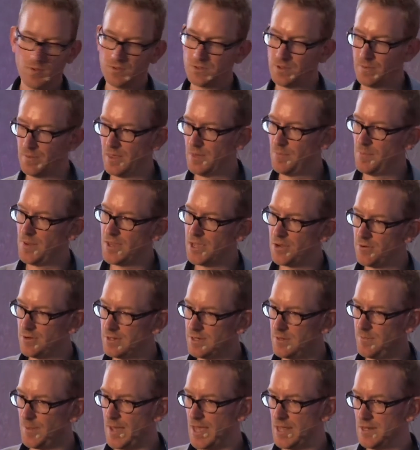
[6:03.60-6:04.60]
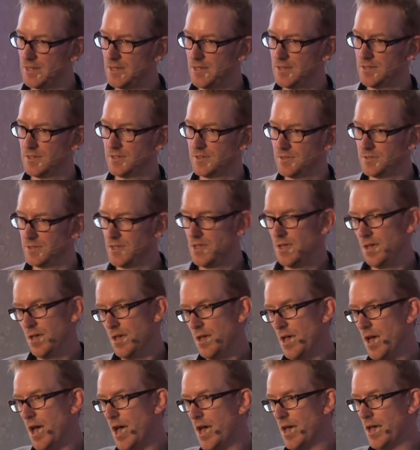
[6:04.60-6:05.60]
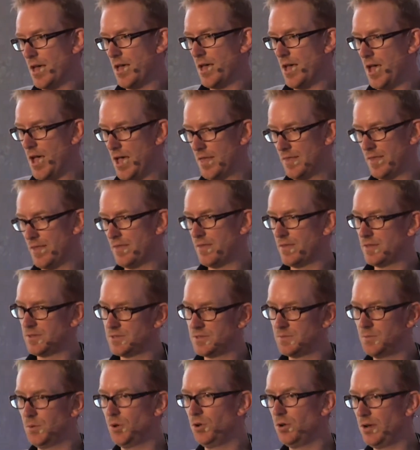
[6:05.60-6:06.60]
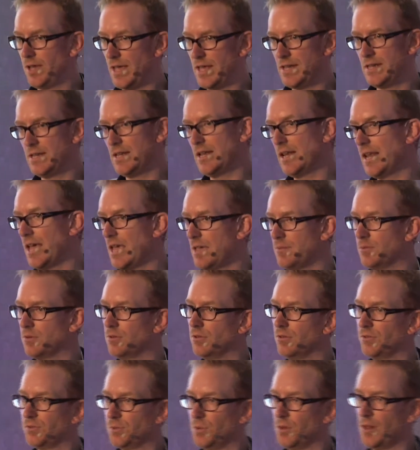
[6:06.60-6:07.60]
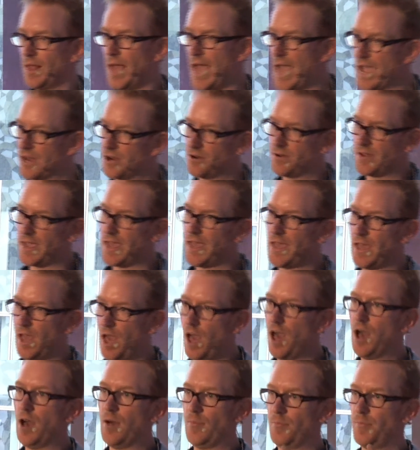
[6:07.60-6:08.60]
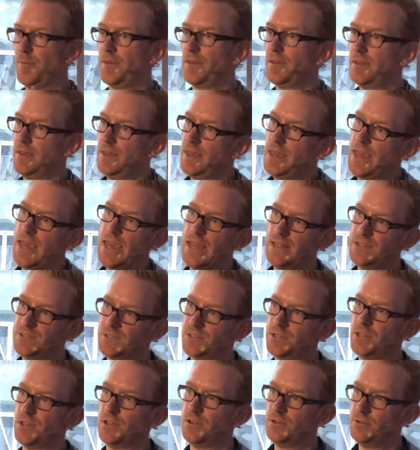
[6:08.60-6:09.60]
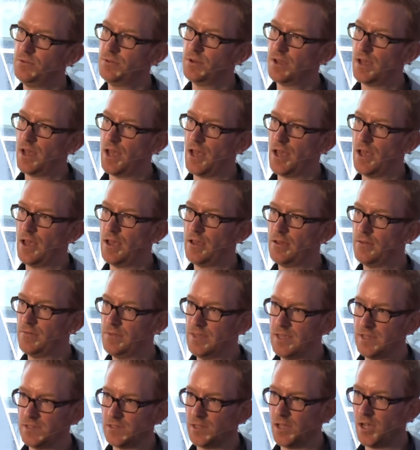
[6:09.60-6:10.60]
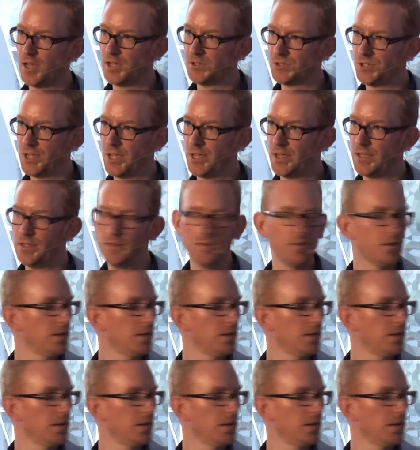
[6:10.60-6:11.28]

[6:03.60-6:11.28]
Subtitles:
some of the bigger independents, and then the smaller indie labels will aggregate up into these larger